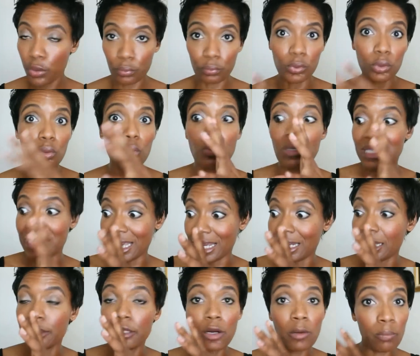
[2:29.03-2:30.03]
through
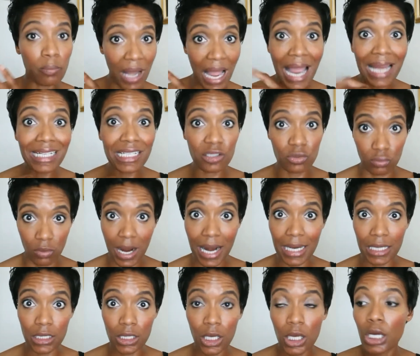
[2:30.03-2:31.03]
getting their bodies
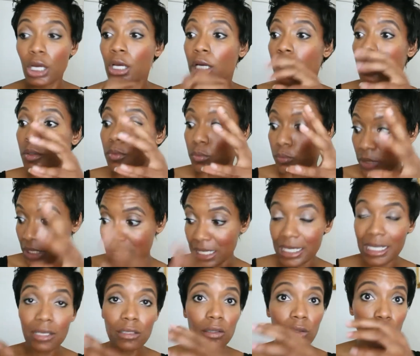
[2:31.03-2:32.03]
right,
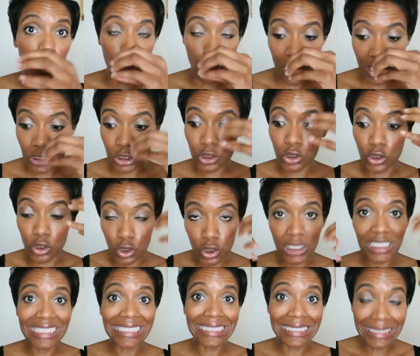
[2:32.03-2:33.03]
eating what's
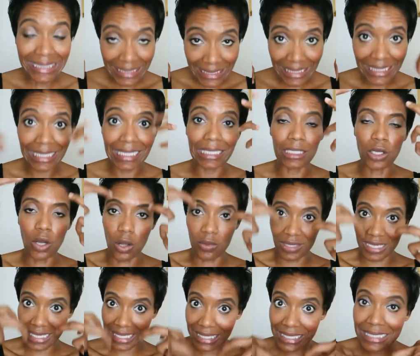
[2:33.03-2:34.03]
good and clean on
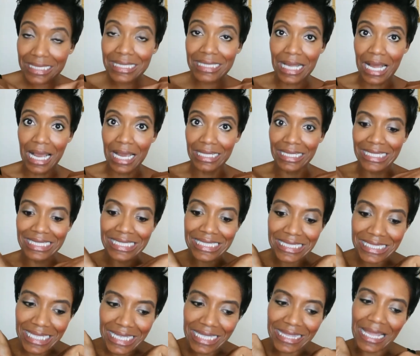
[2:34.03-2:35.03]
the inside and
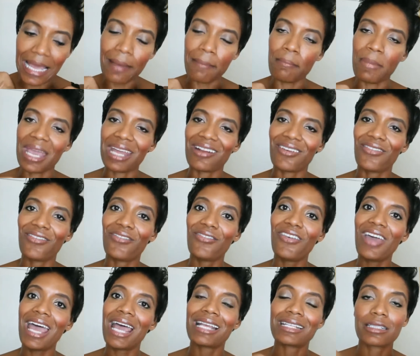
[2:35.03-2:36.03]
seeing that
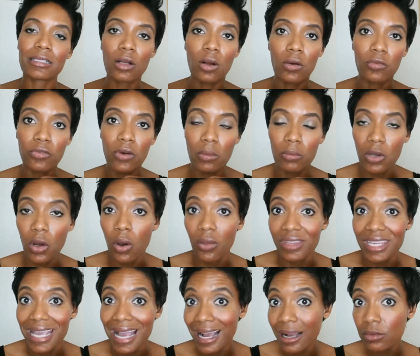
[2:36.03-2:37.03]
manifest on, from on
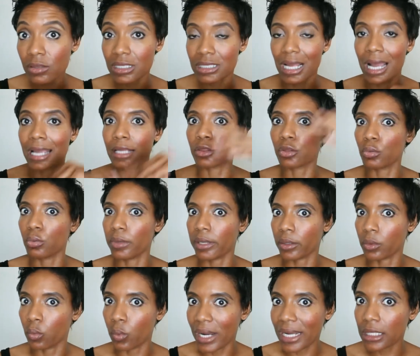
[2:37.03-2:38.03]
the outside through
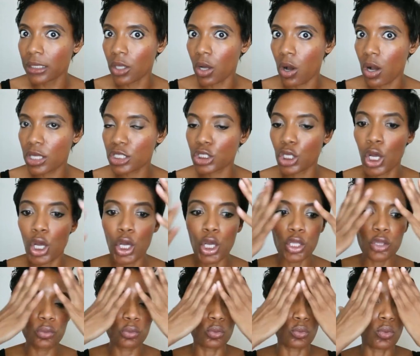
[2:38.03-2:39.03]
their weight loss,
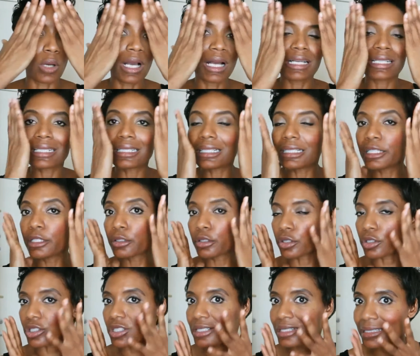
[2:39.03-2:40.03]
through
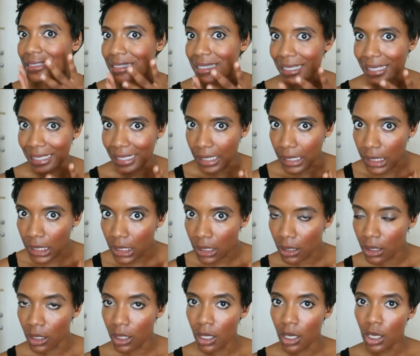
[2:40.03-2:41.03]
clearer
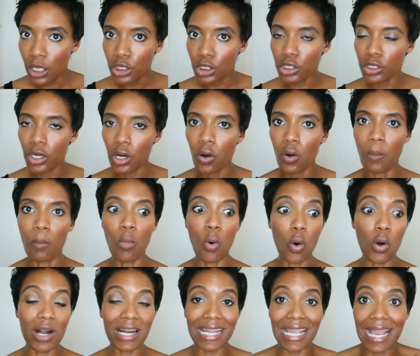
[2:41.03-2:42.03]
skin, you know,
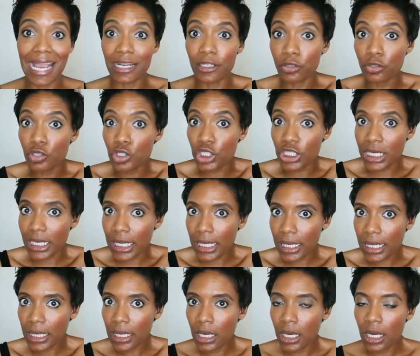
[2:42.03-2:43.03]
more
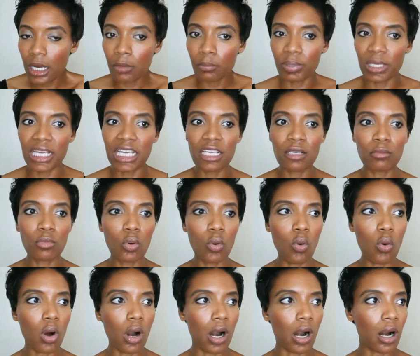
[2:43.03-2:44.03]
energy, being
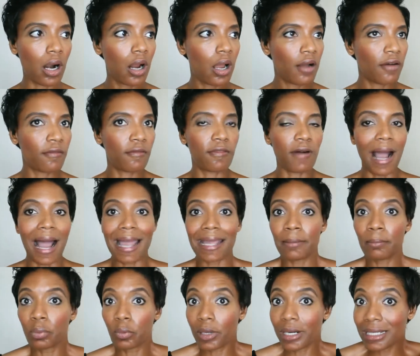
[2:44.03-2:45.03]
more
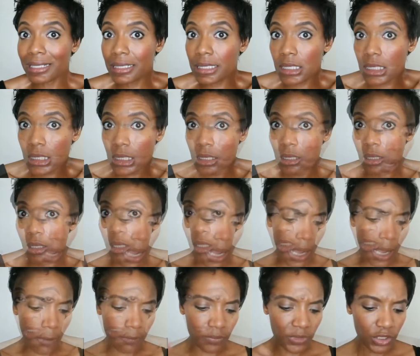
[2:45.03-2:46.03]
vibrant.
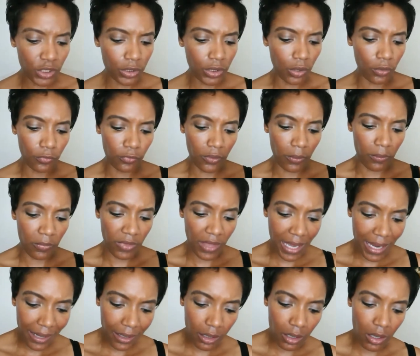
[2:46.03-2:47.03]
Um, you know, from
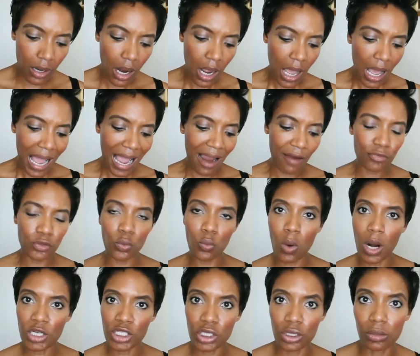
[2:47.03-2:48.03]
there, after
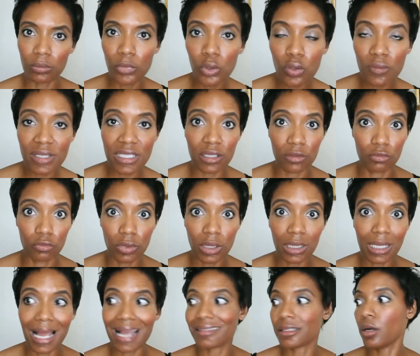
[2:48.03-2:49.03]
watching the movies and
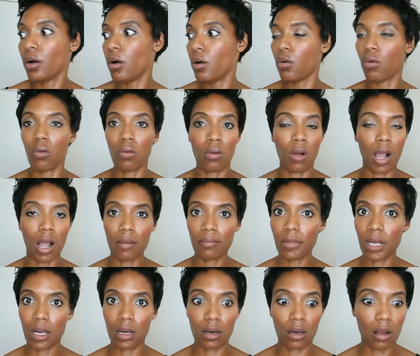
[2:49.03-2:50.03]
realizing, oh, I'm
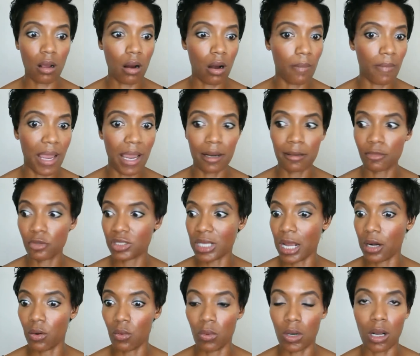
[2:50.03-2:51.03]
not gonna harm animals,
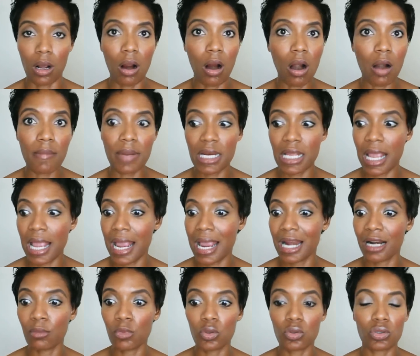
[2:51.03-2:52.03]
I don't wanna harm any
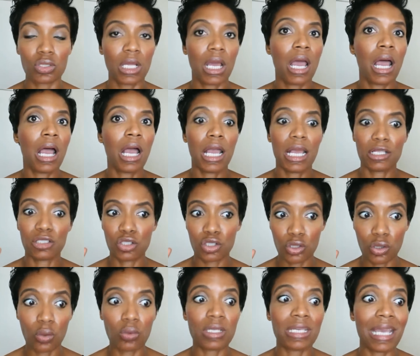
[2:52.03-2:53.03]
animals, and
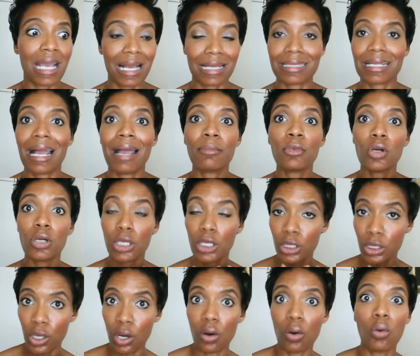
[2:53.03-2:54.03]
so yes, I'm gonna
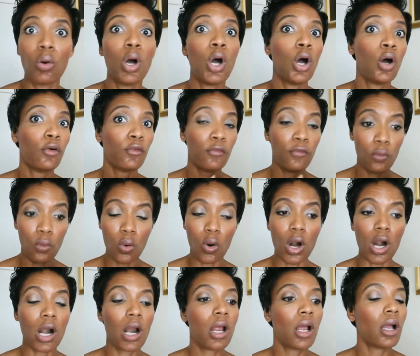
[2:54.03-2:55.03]
go
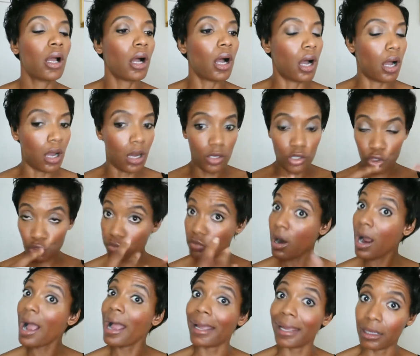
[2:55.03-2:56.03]
for uh,
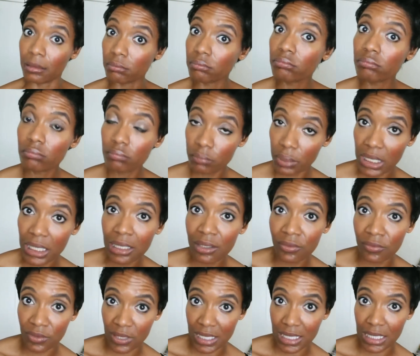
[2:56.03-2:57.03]
trying being a
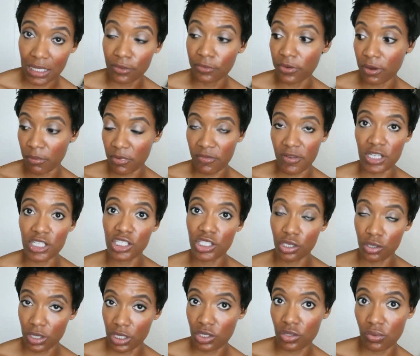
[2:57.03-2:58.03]
vegan, from a
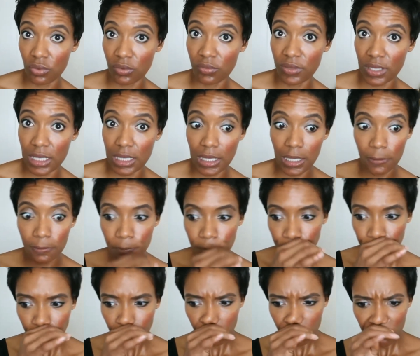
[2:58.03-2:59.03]
vegetarian to a vegan.
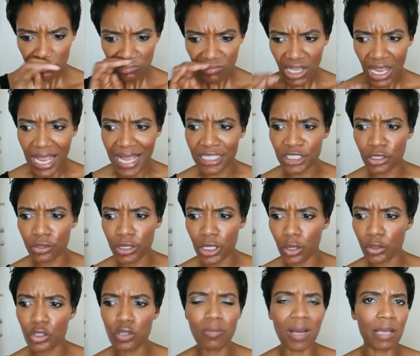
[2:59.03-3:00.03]
And you
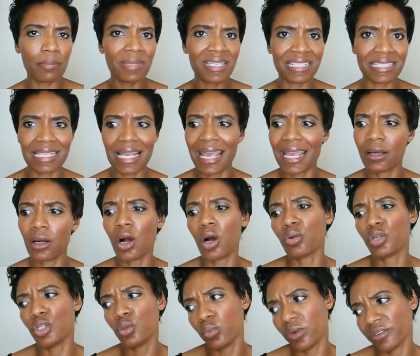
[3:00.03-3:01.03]
know, you might be saying,
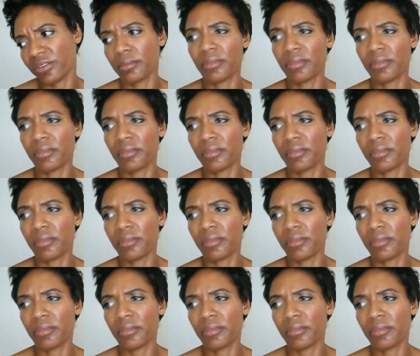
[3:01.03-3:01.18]
oh, you went